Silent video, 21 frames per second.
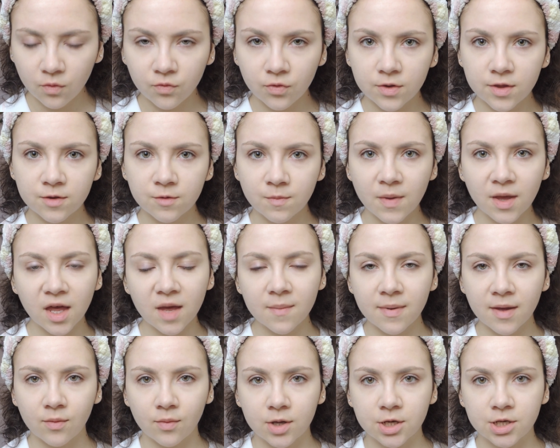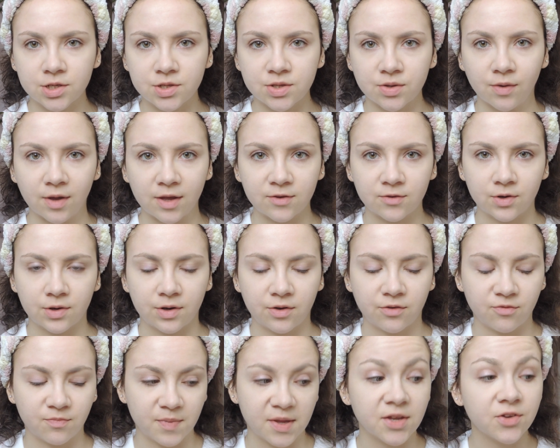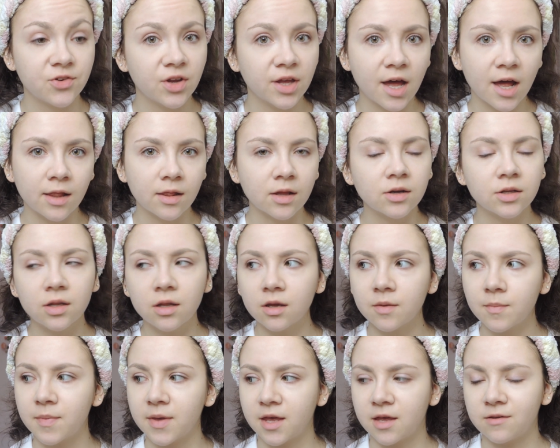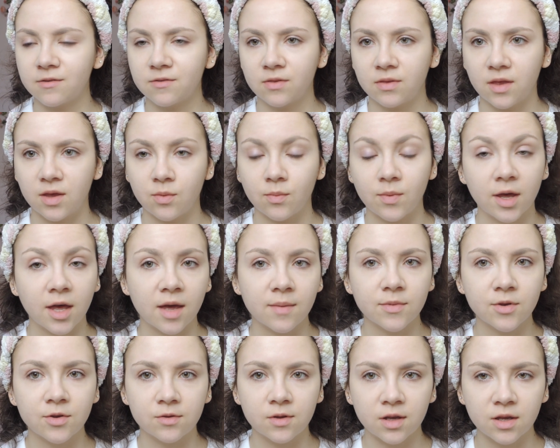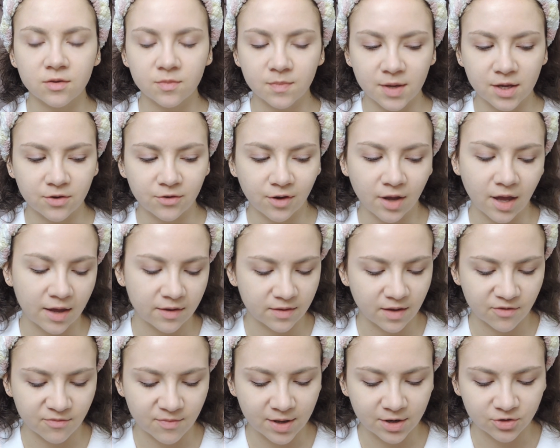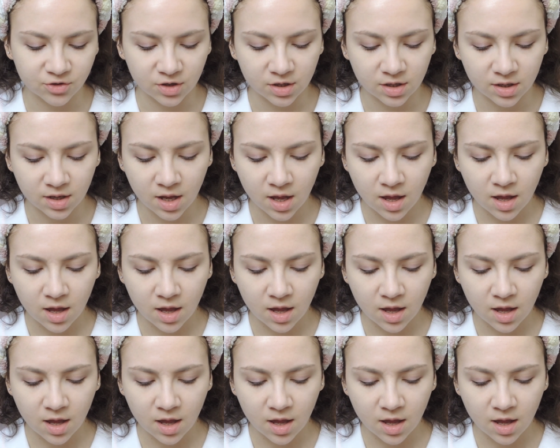For this makeup I want to do a sort of peachy colored look because the wig I'm using is peachy, as I've mentioned.